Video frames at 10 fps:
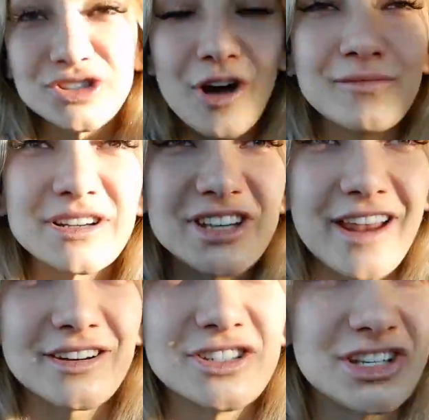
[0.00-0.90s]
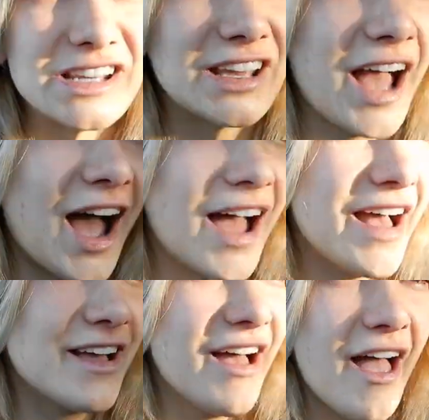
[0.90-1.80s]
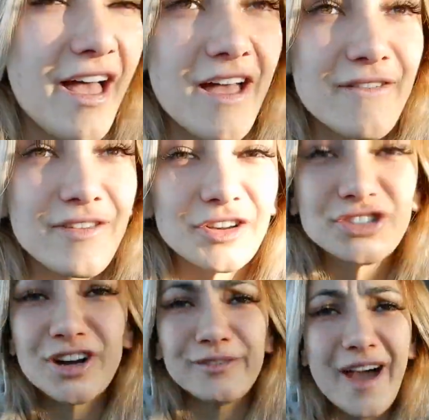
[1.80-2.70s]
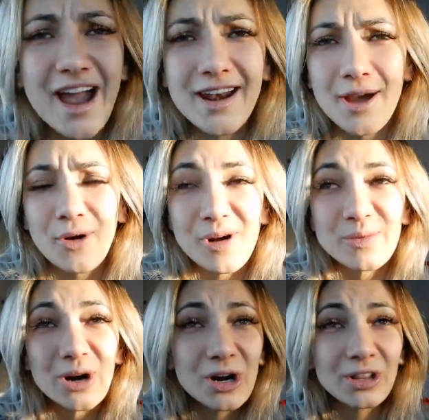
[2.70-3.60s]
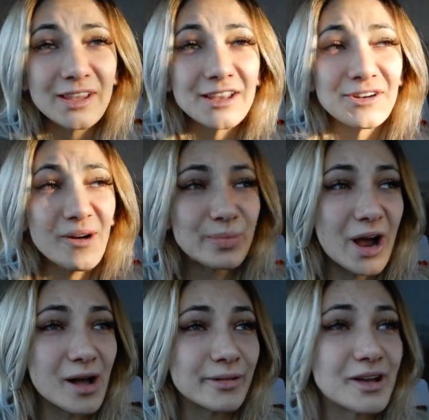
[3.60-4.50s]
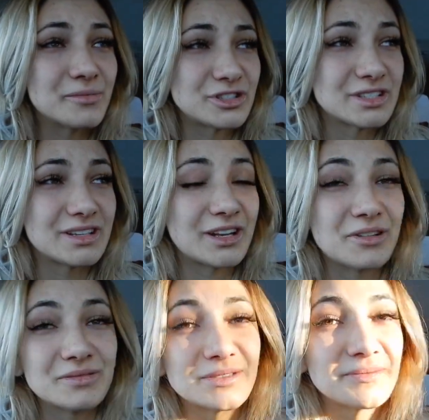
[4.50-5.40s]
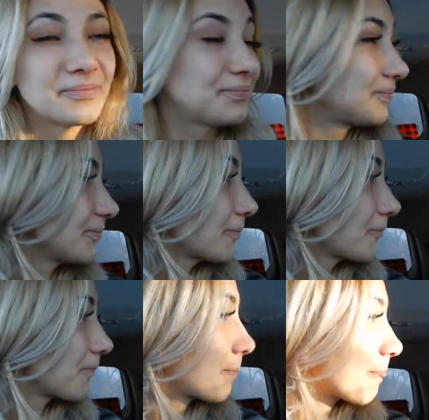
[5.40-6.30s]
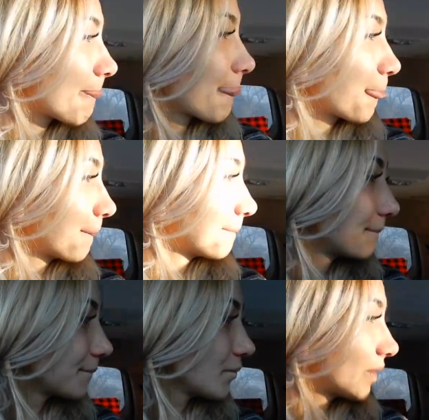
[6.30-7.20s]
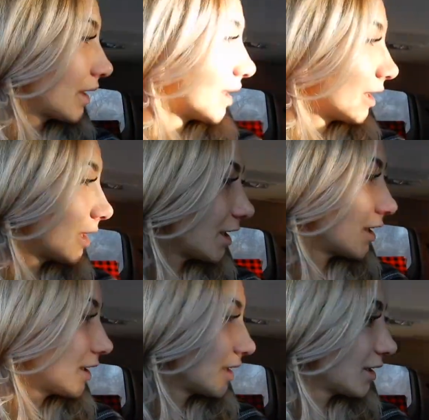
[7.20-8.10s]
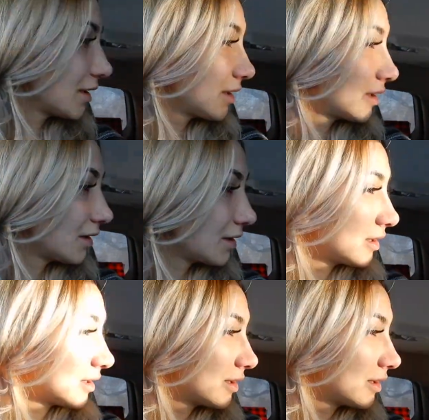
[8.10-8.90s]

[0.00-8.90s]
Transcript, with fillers: so much energy. I feel so fine. I woke up early, no problem, which is, you know. Okay, hello, you're back. Did you tell him you biffed it?